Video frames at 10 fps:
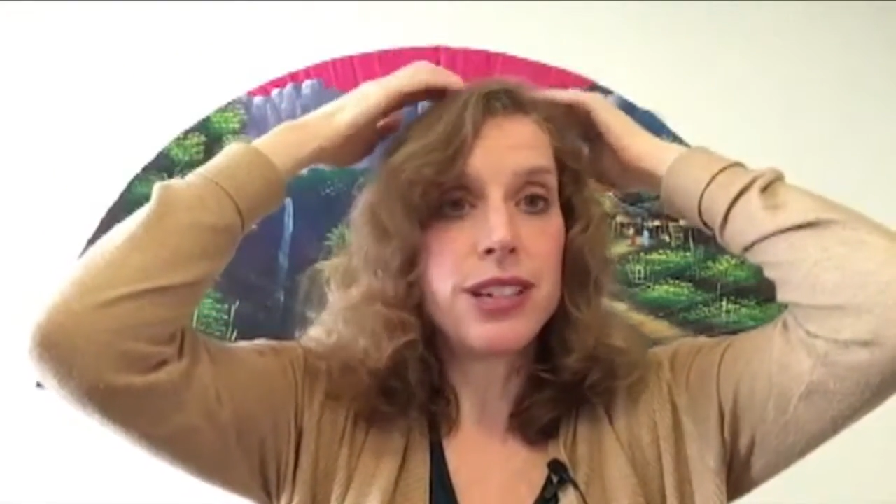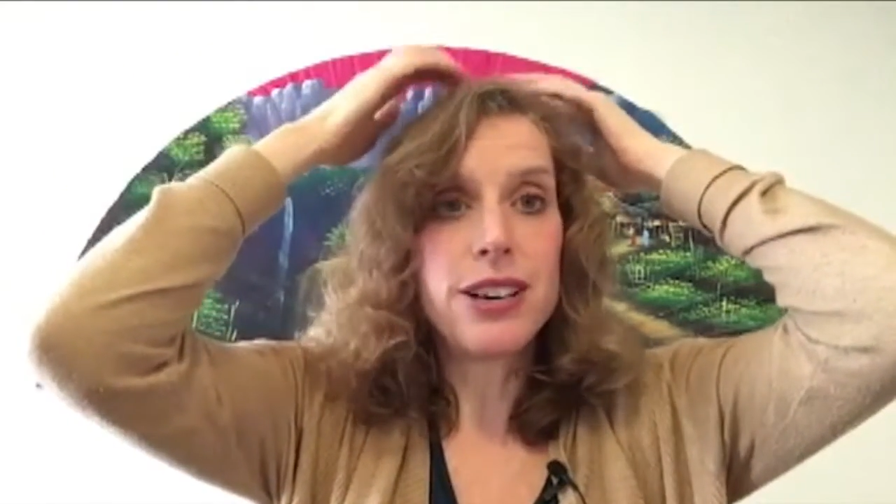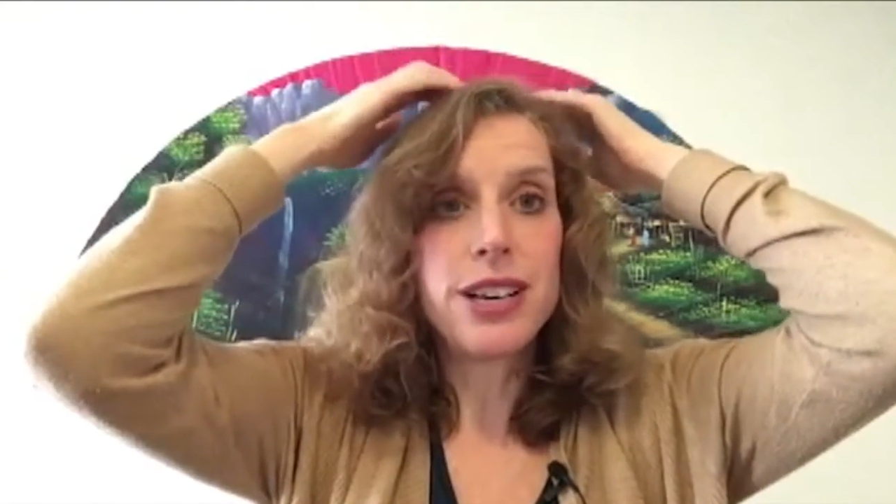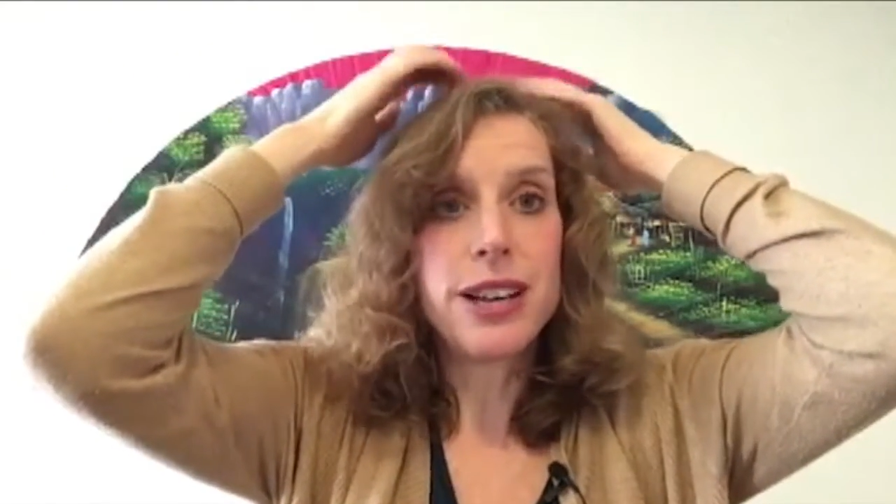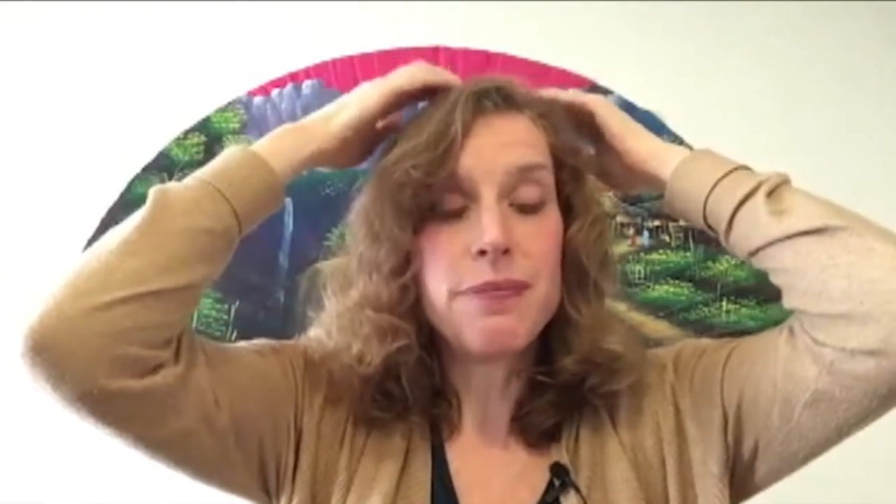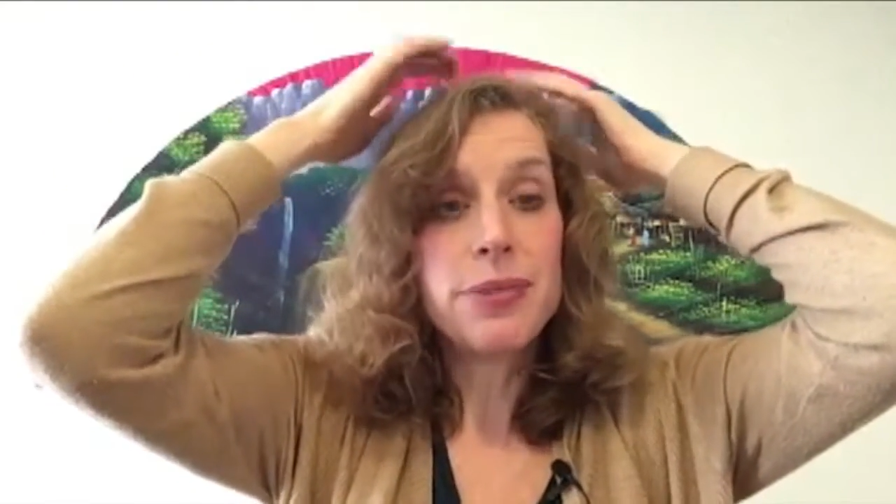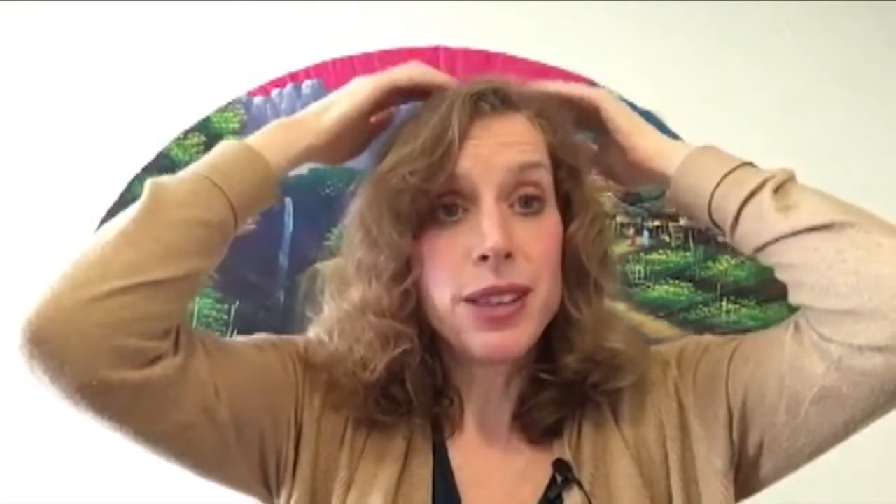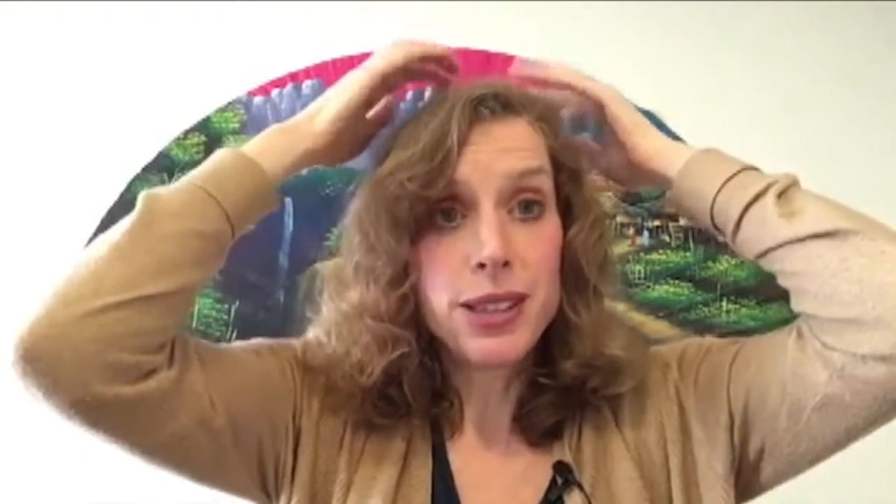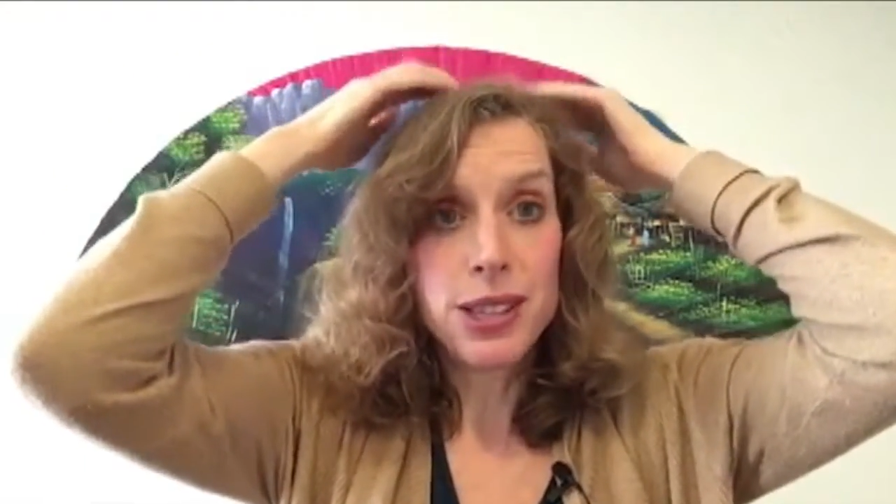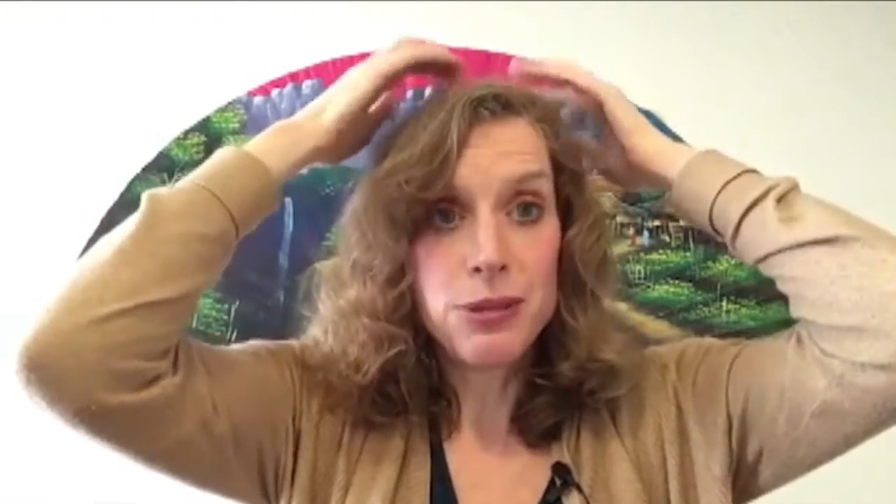area,
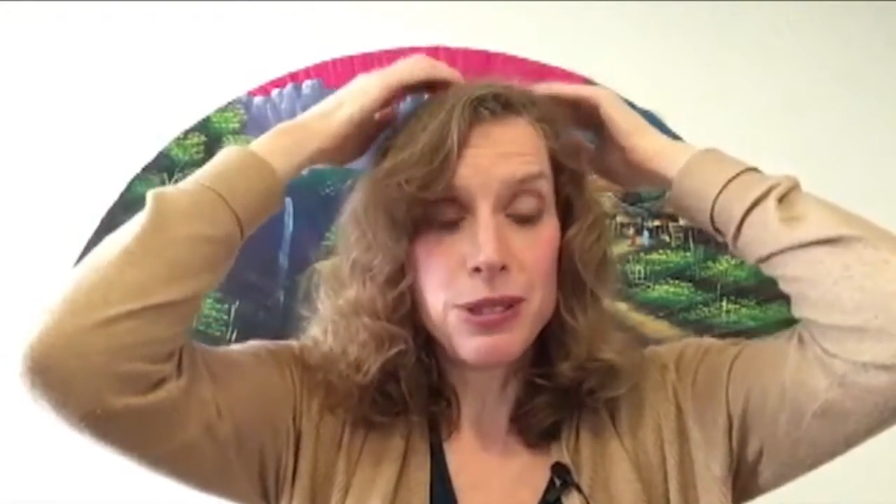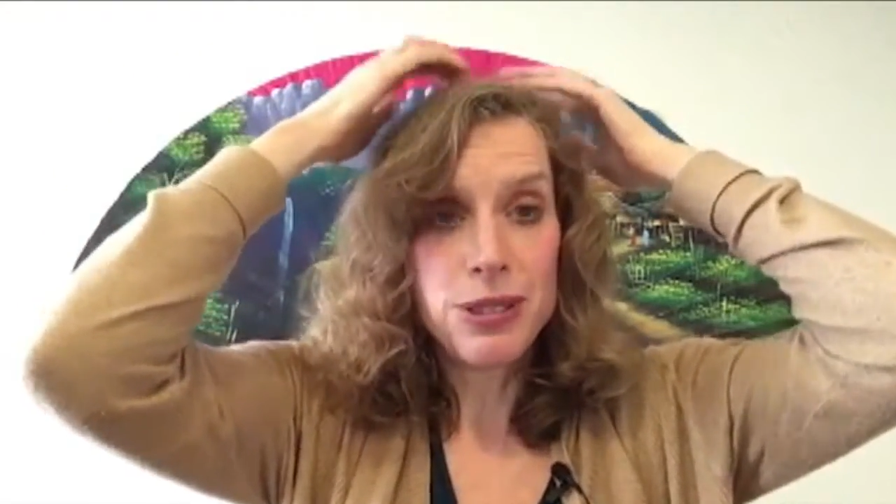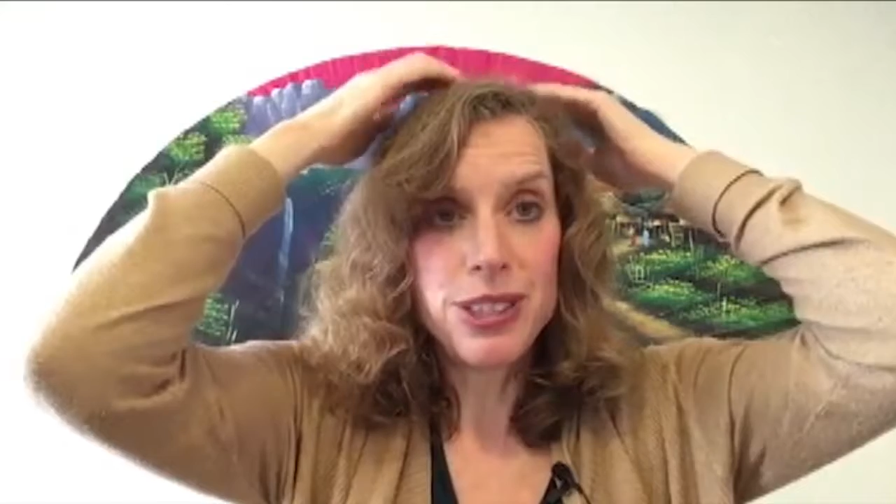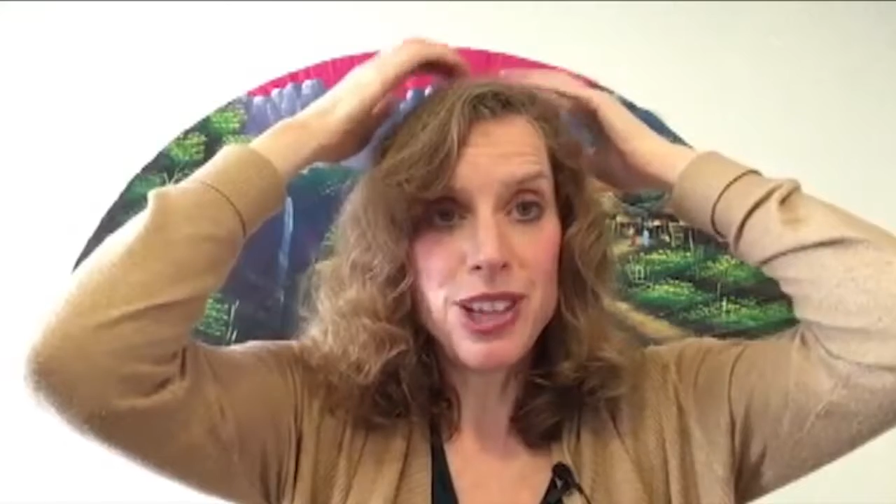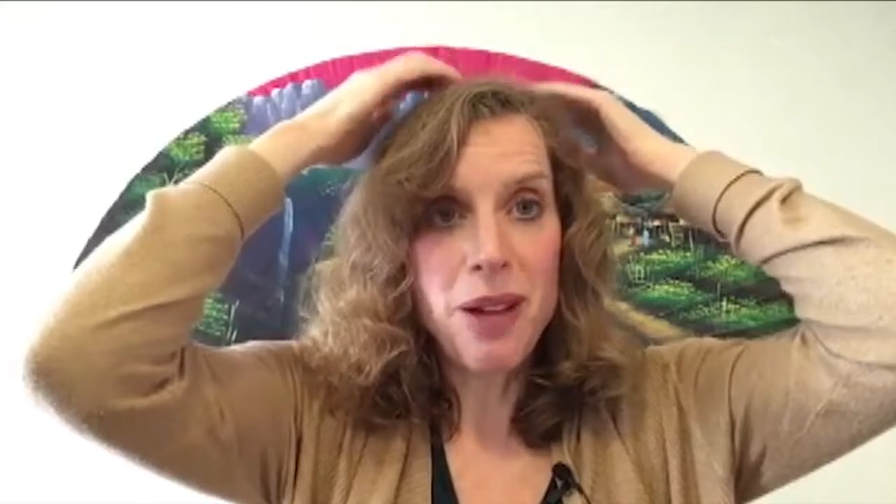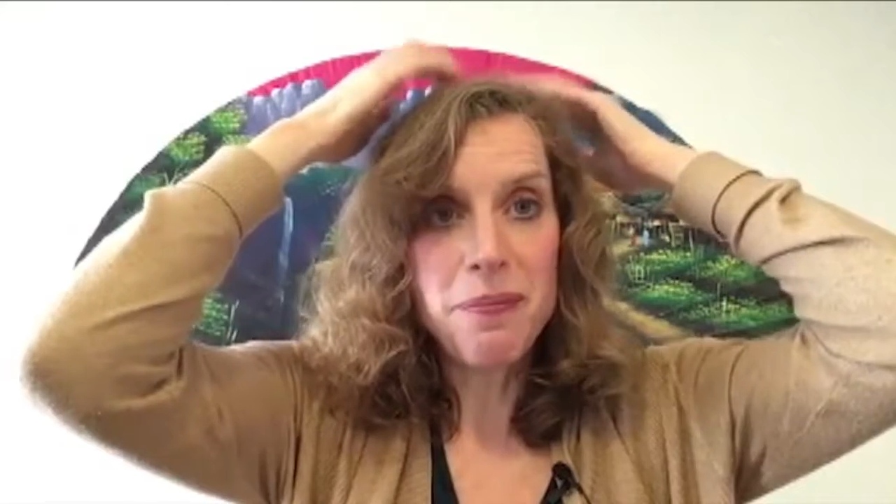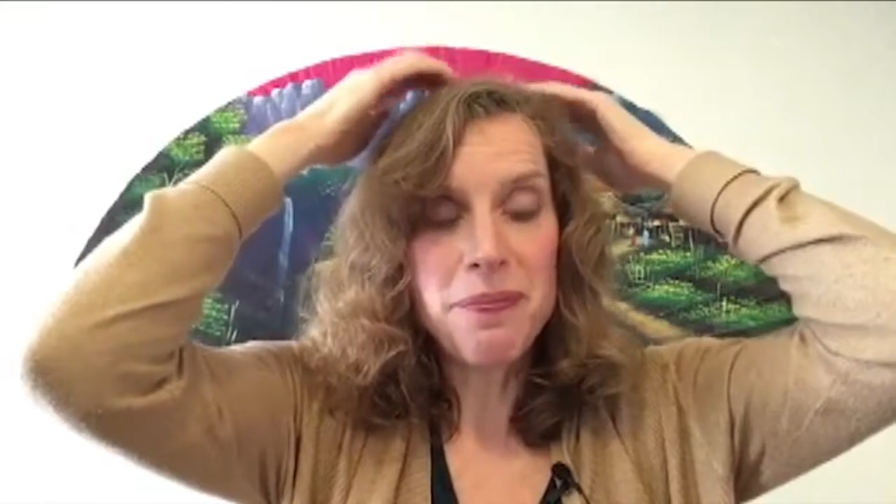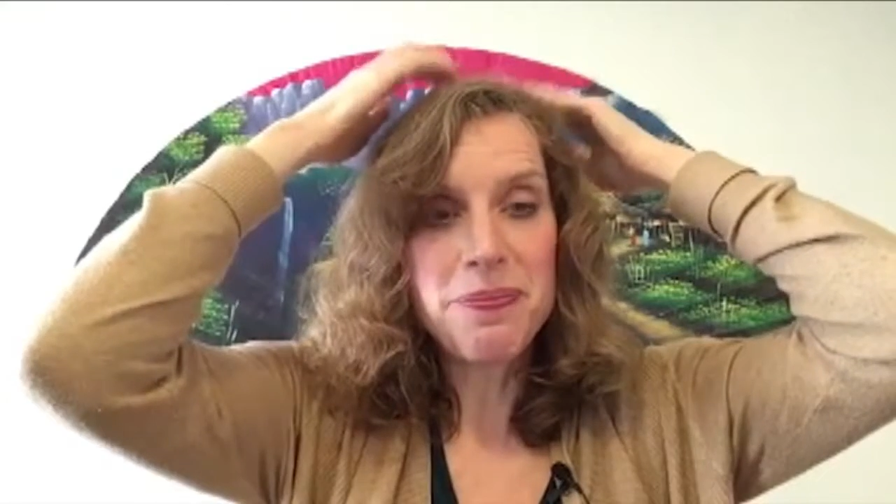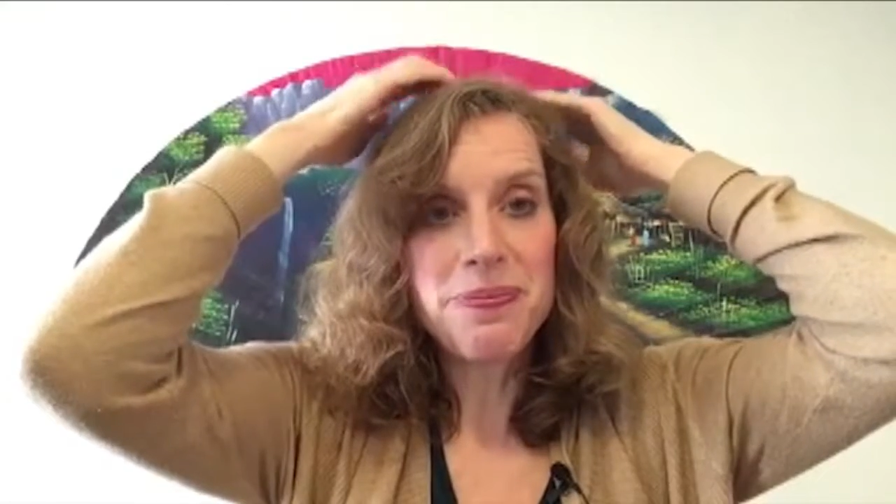you will do the job.